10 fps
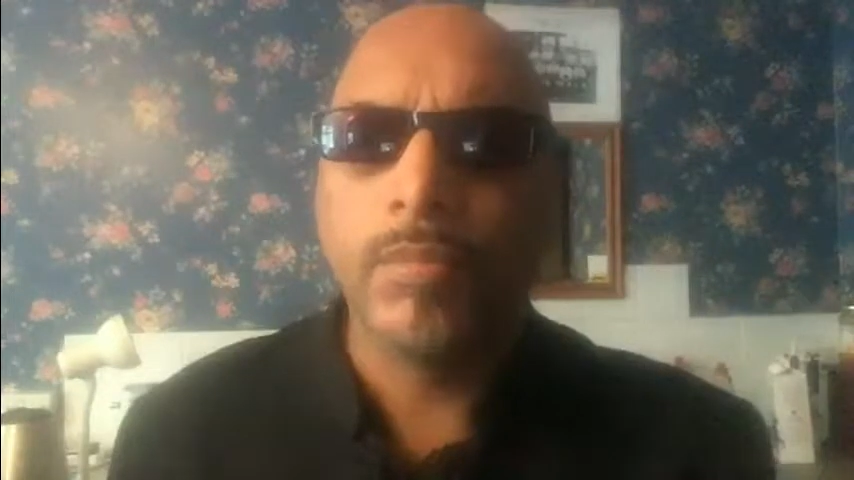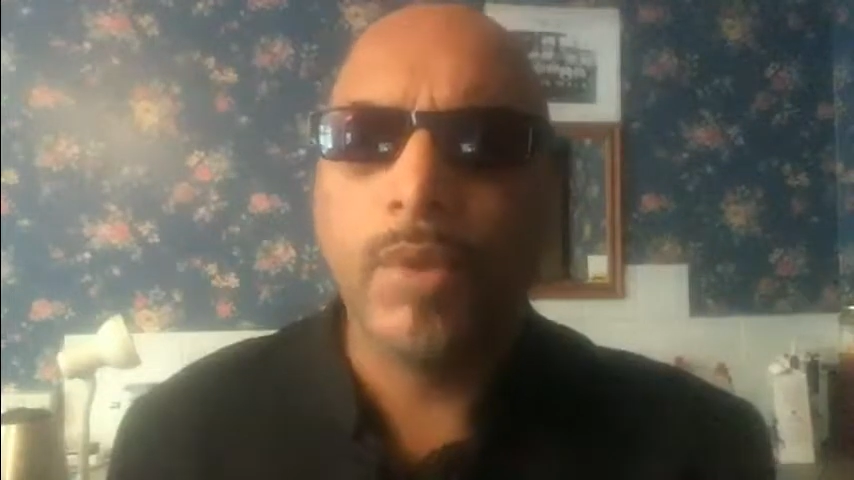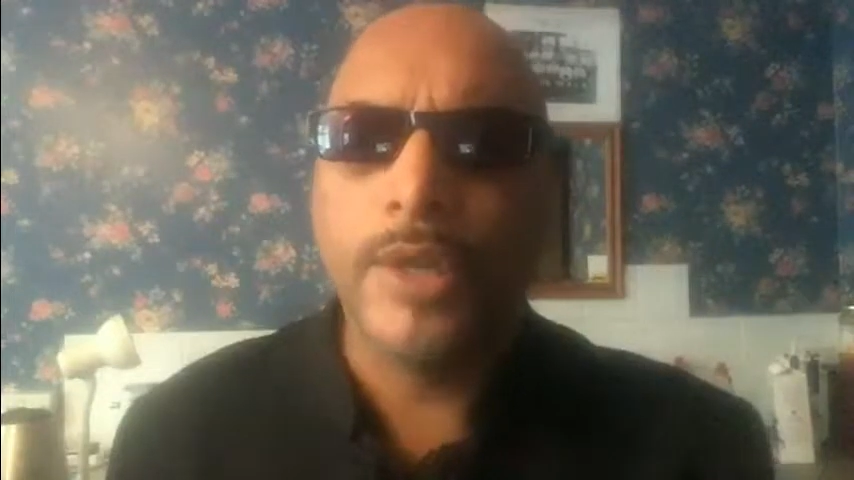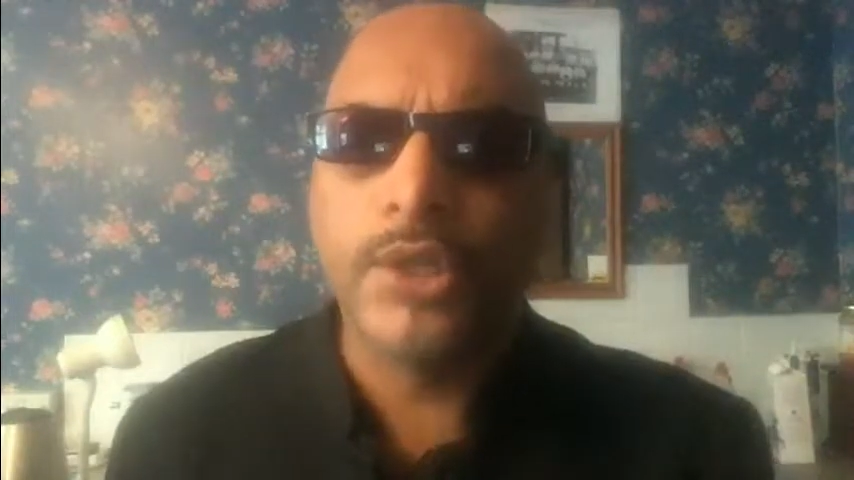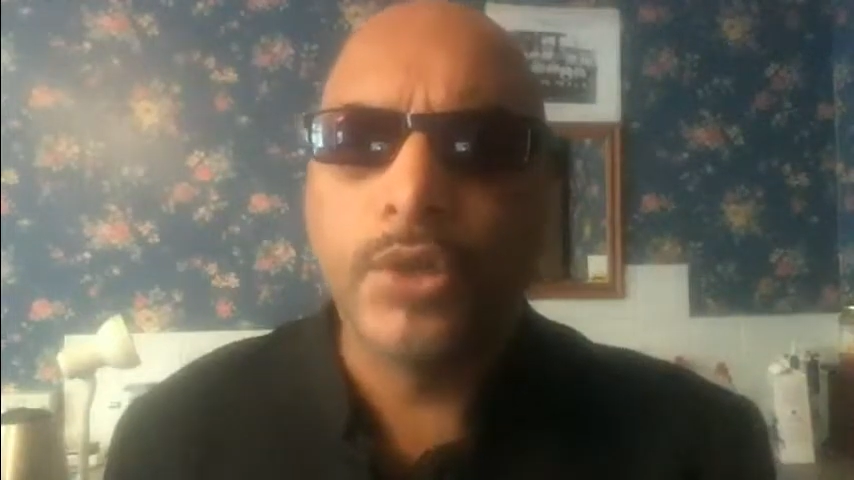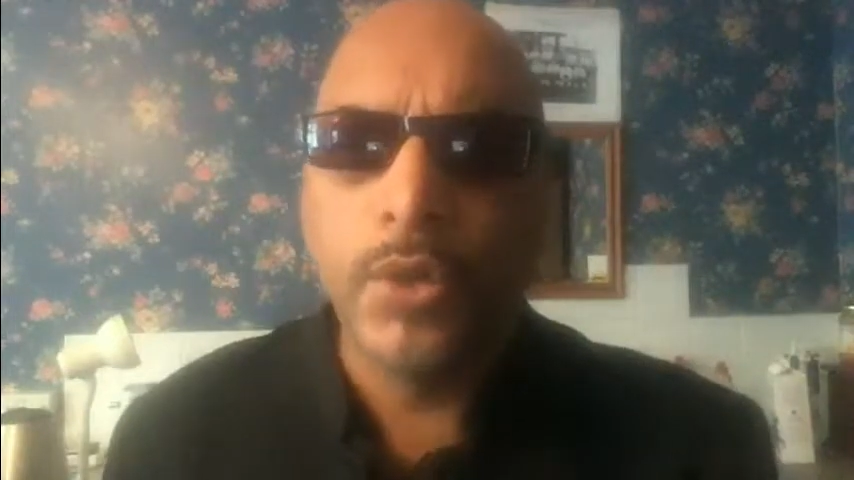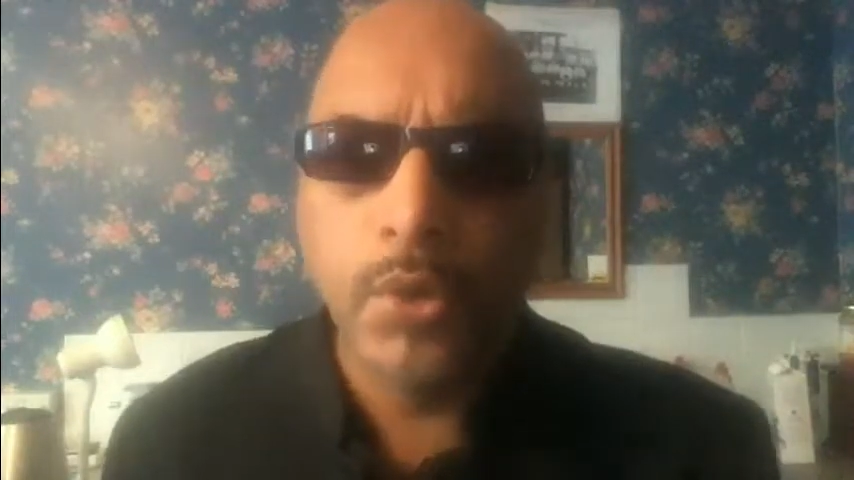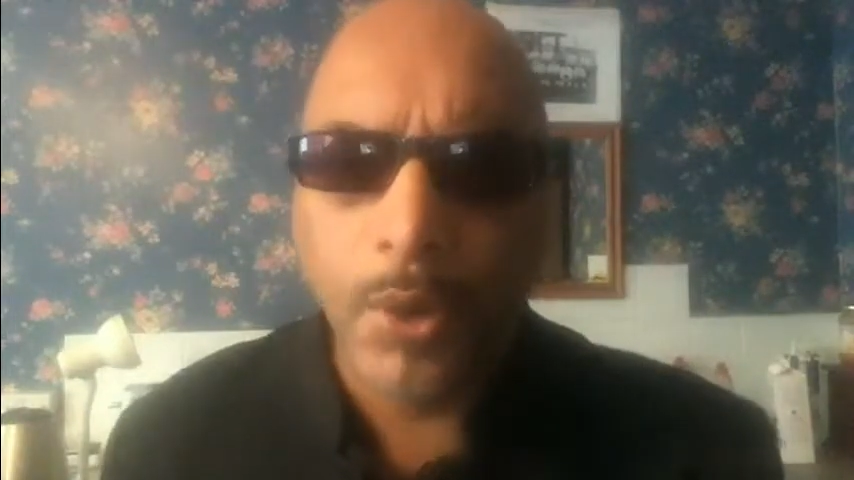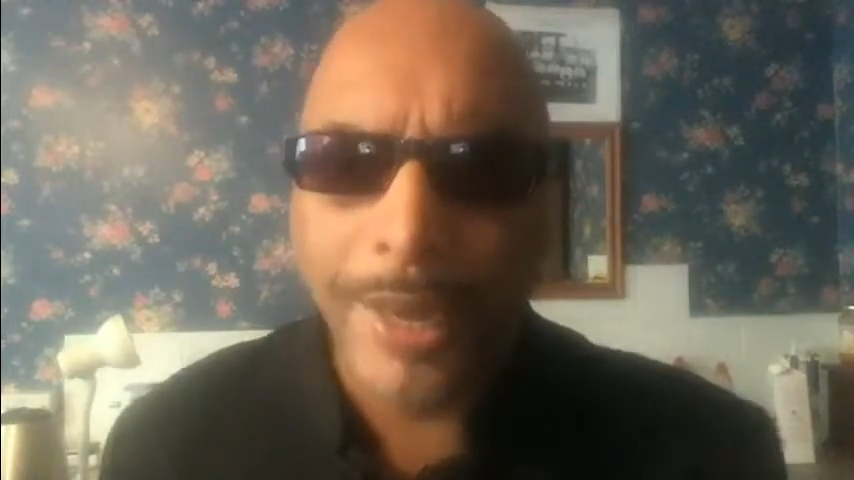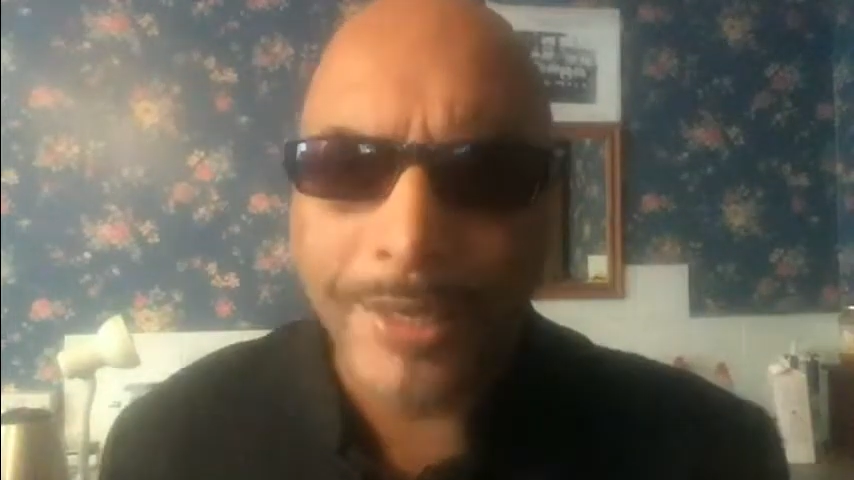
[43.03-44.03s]
is true
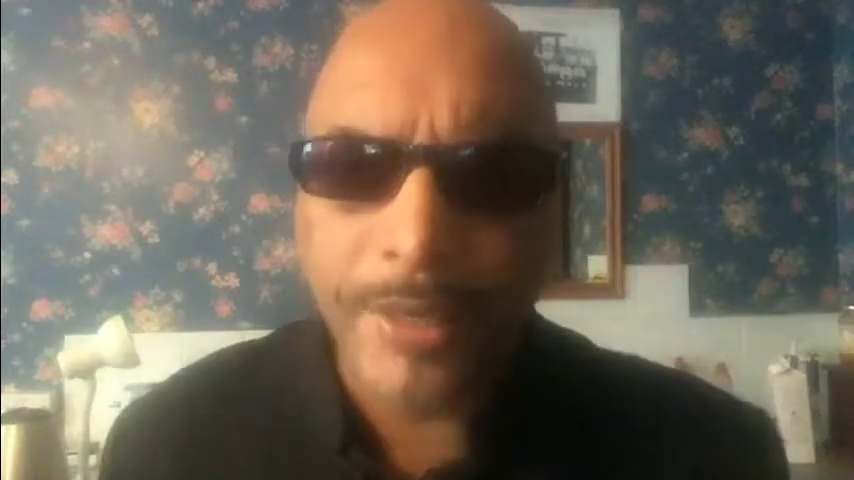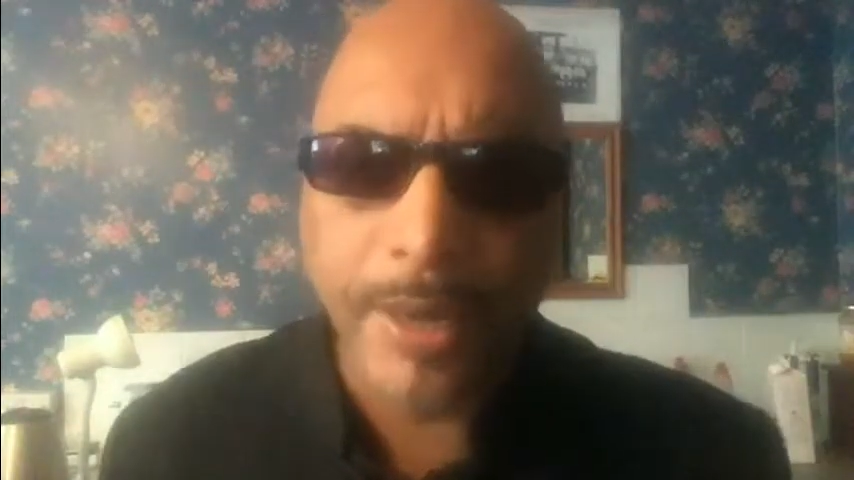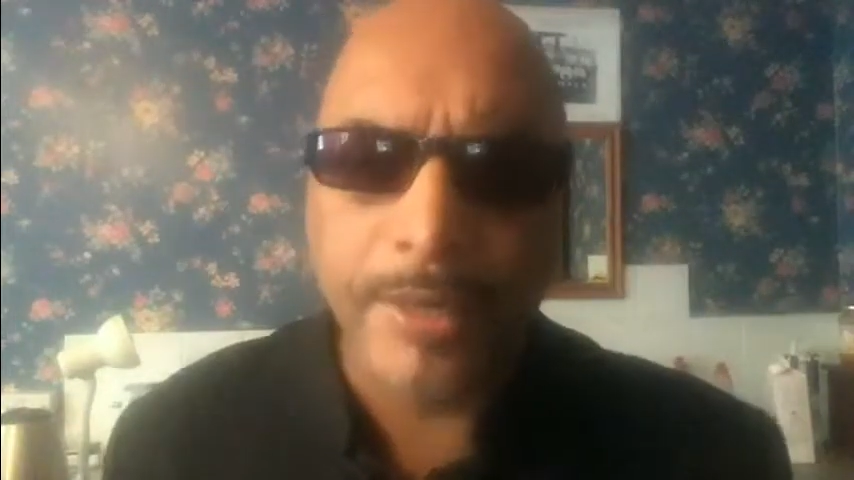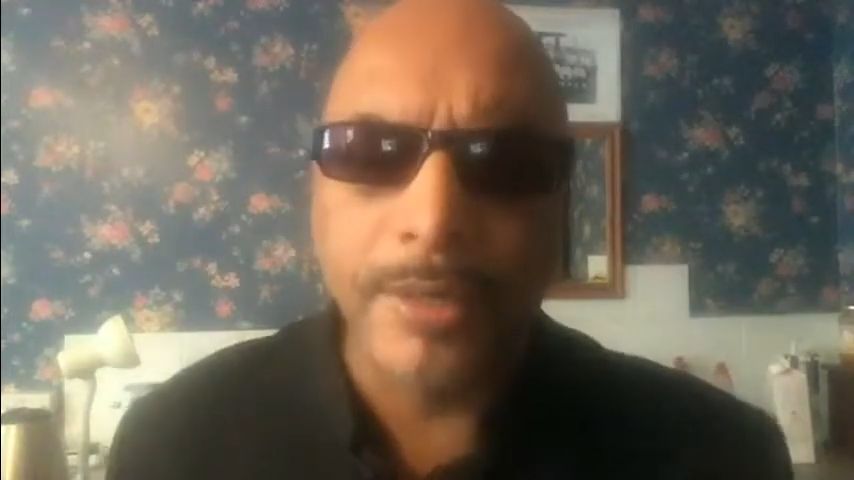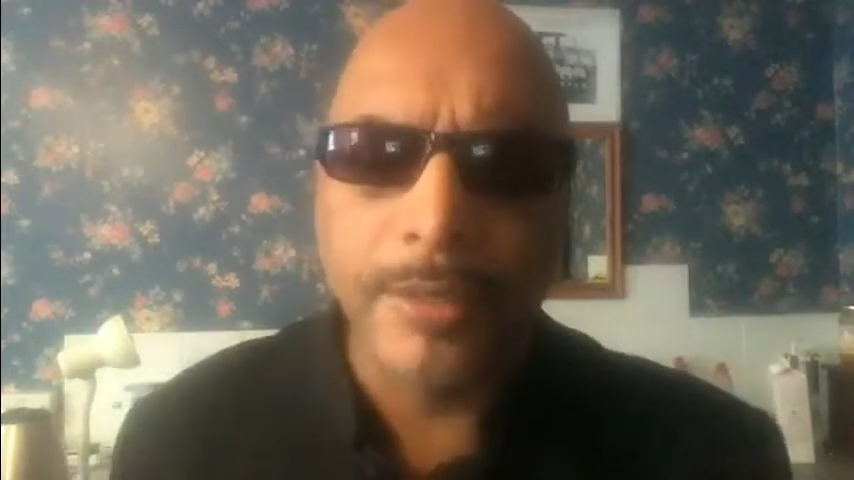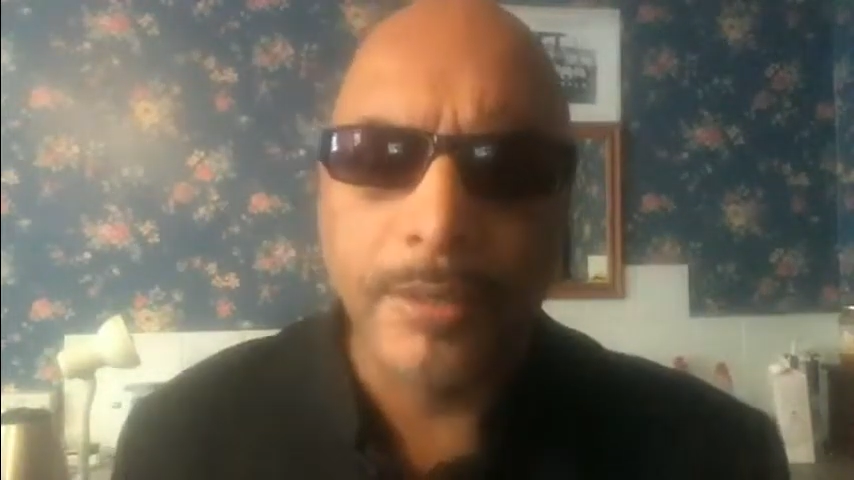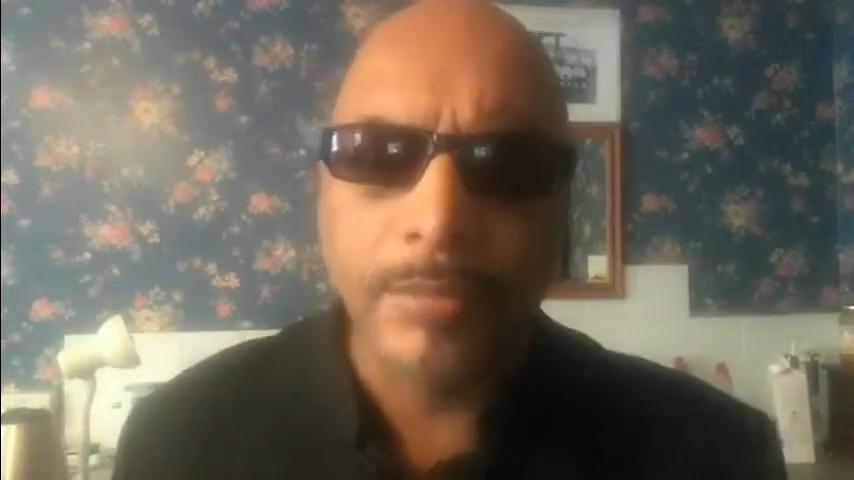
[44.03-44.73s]
to an extent.